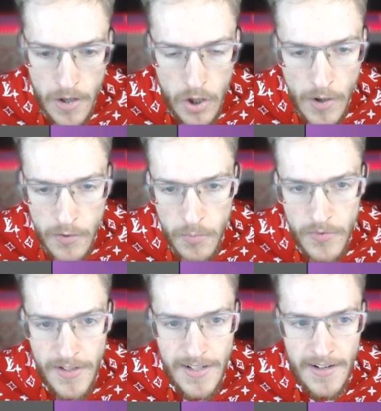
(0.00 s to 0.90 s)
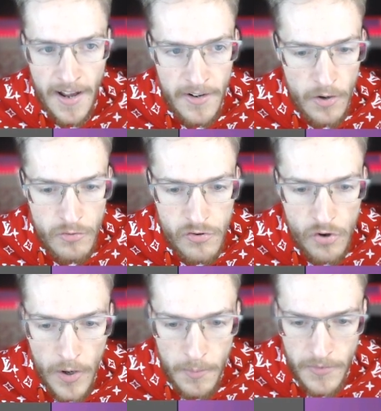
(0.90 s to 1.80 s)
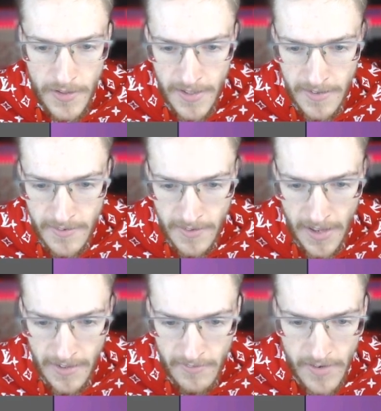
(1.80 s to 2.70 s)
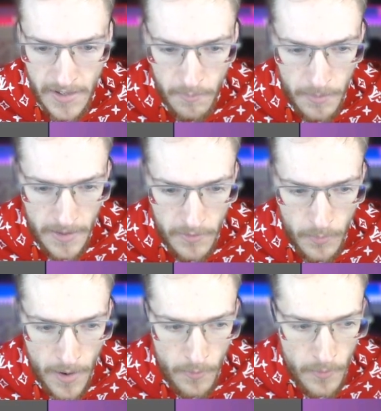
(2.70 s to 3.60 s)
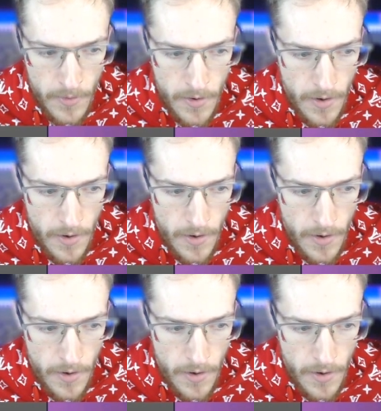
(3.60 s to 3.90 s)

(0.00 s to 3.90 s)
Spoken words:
Who else was needed? I know Joy was needed to get the event completed as well.